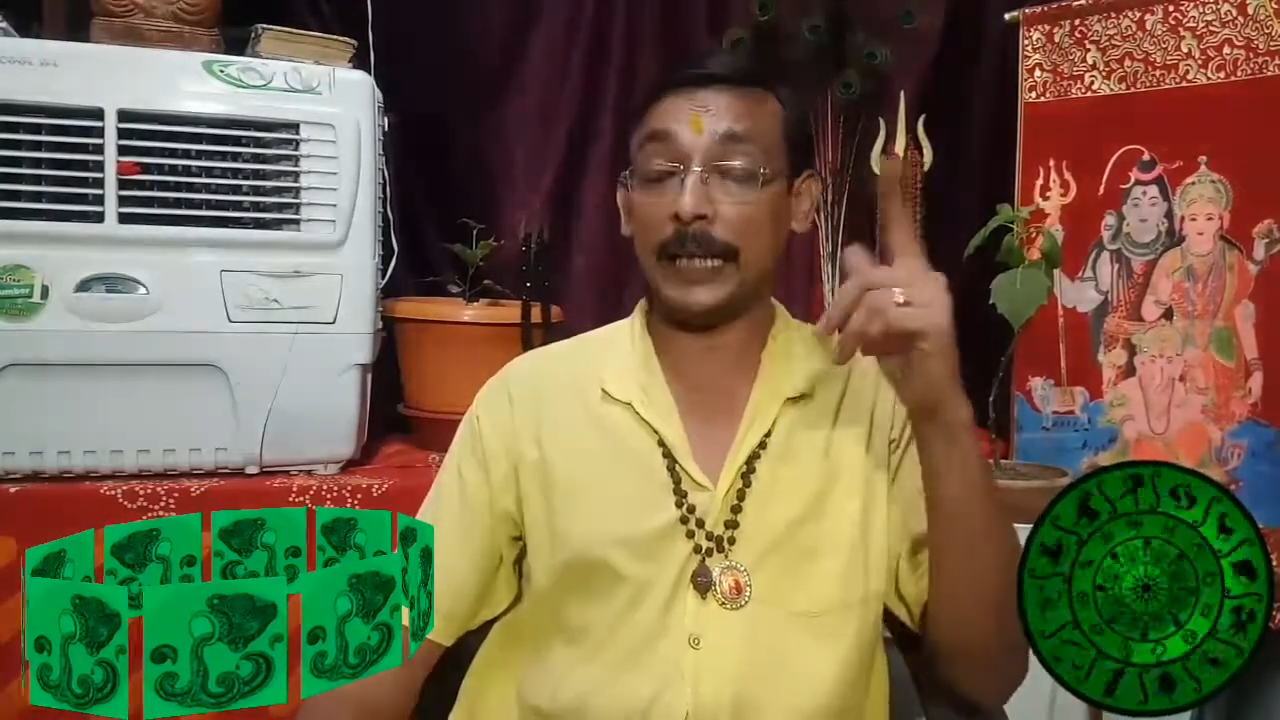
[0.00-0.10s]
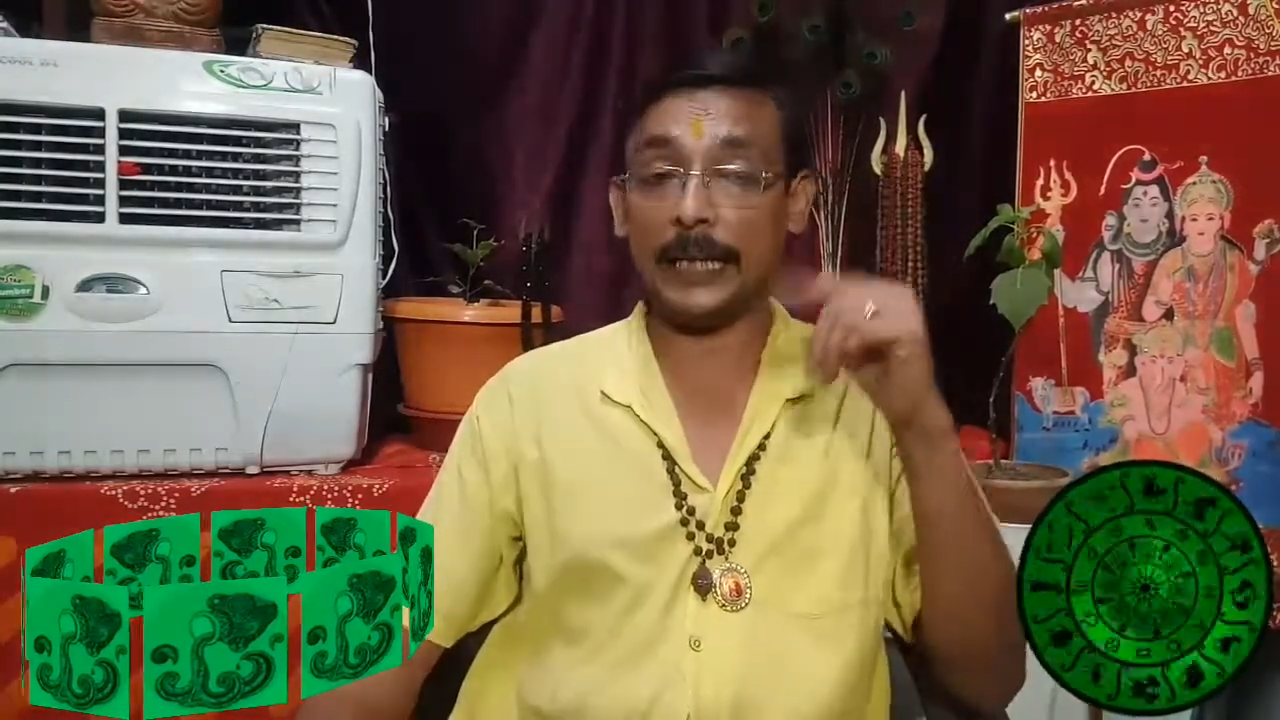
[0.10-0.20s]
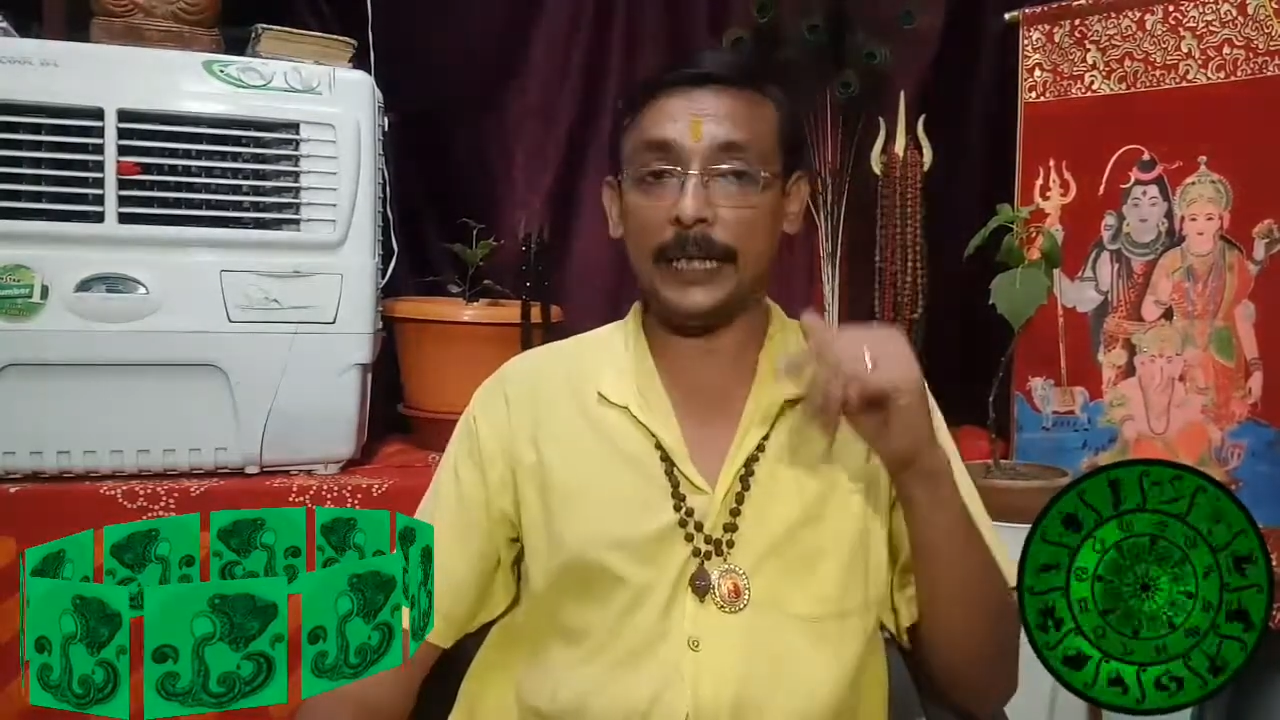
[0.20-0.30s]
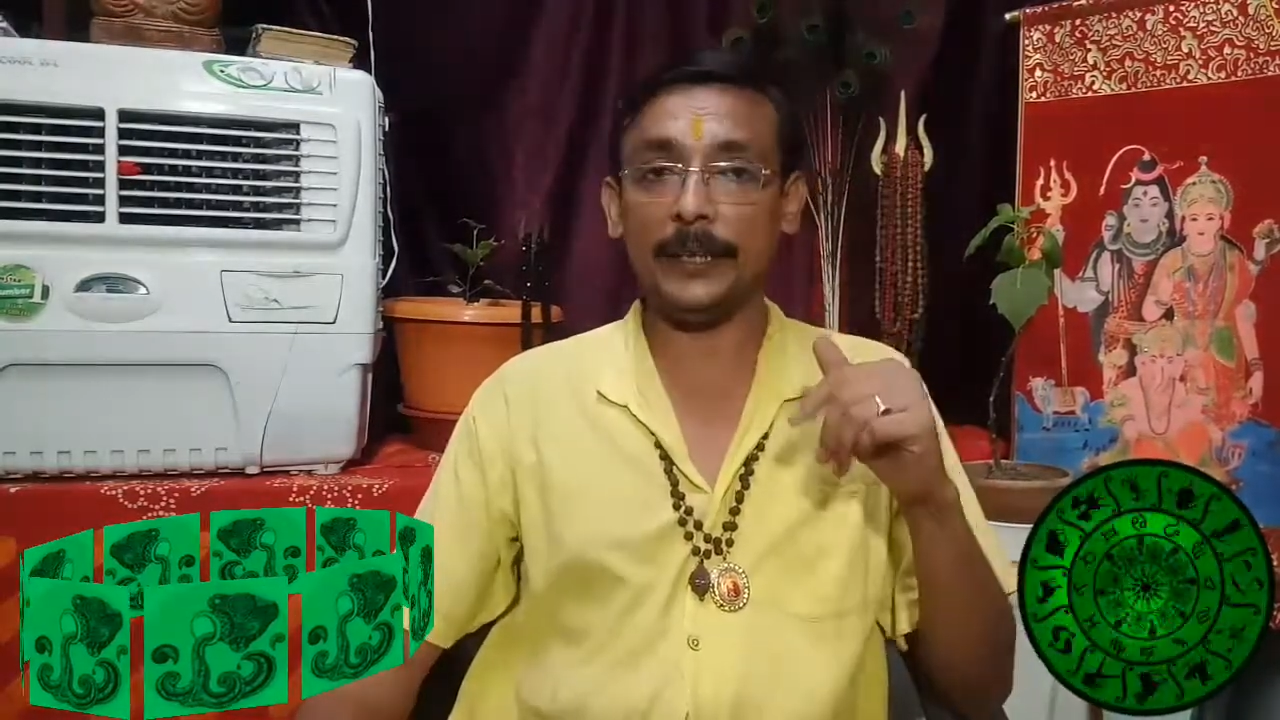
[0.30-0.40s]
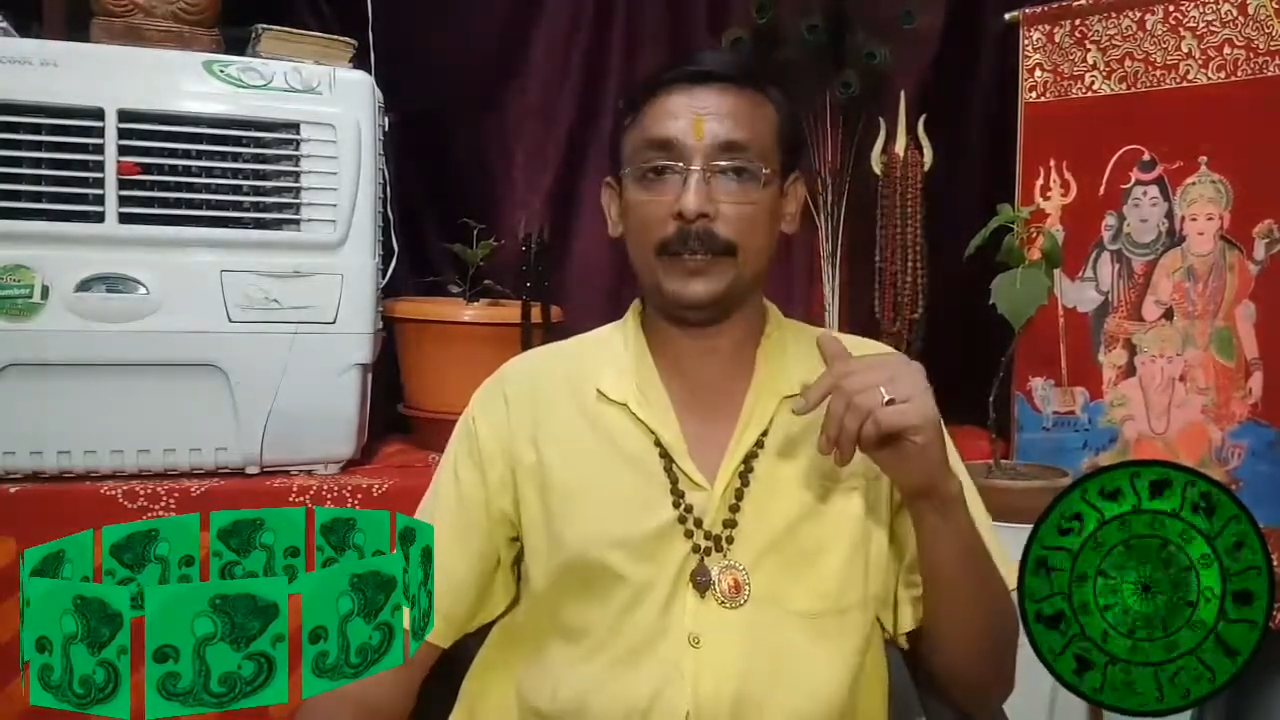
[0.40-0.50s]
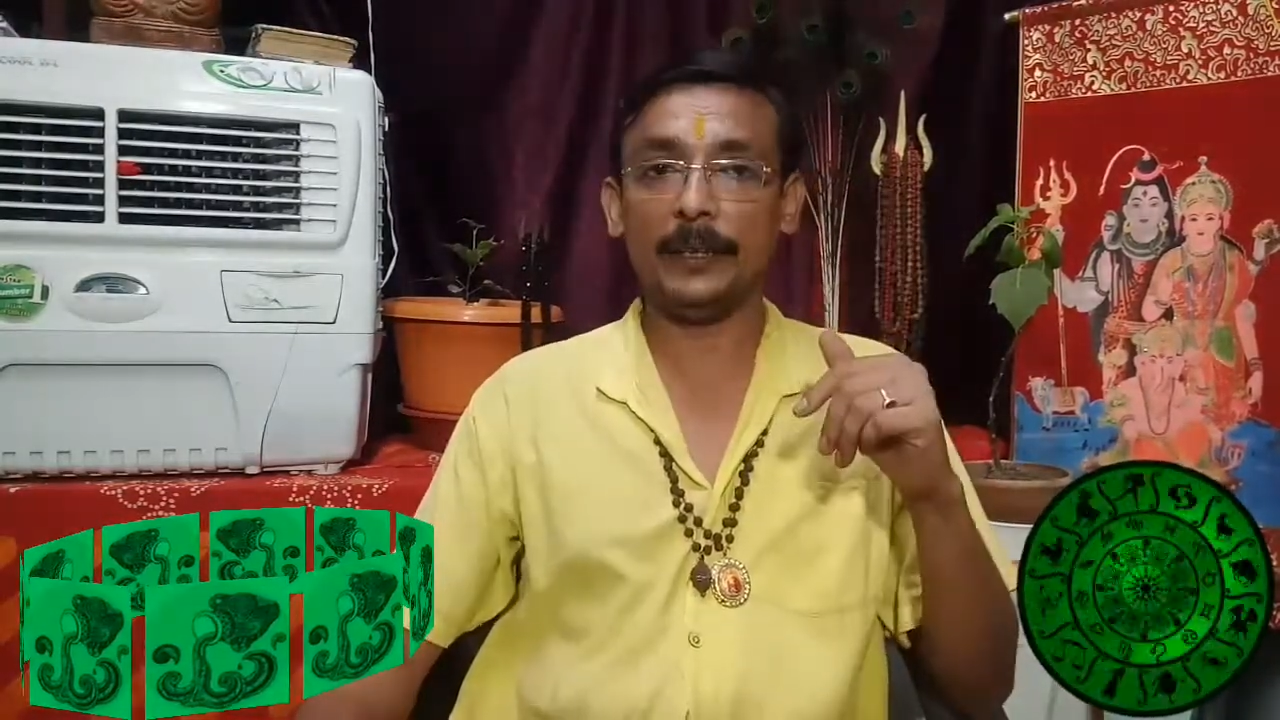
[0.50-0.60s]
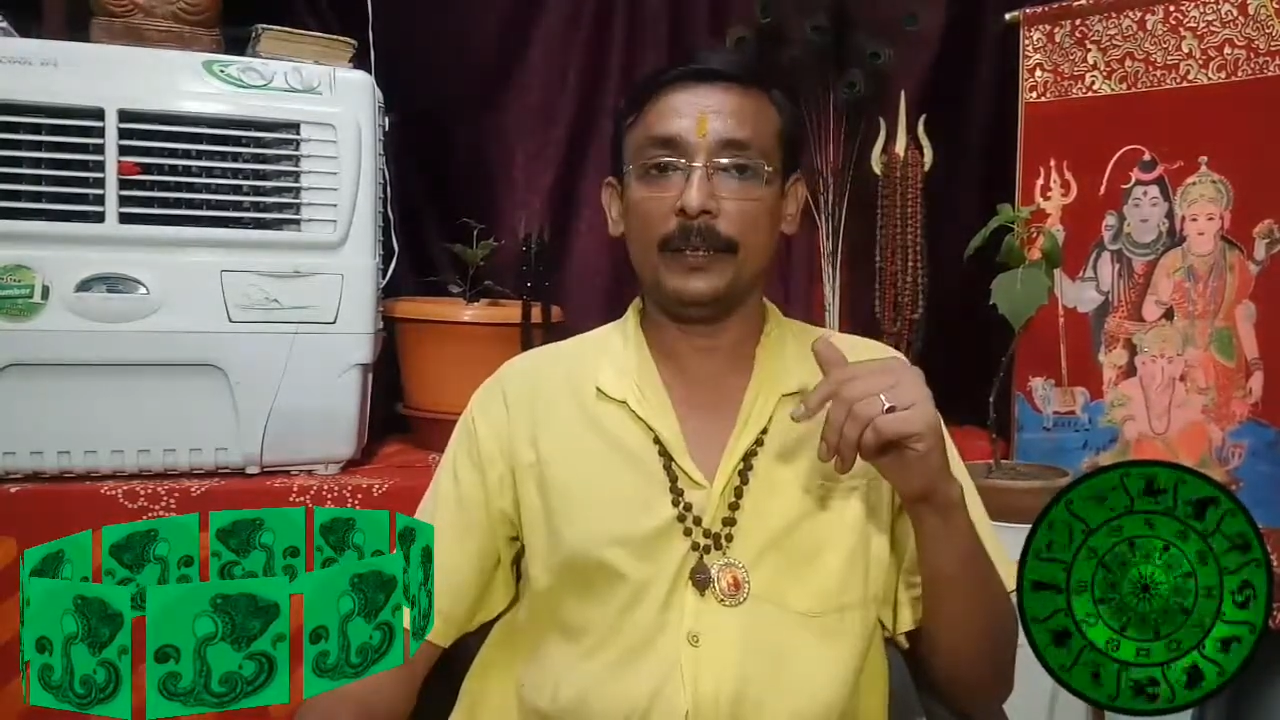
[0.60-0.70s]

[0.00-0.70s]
second,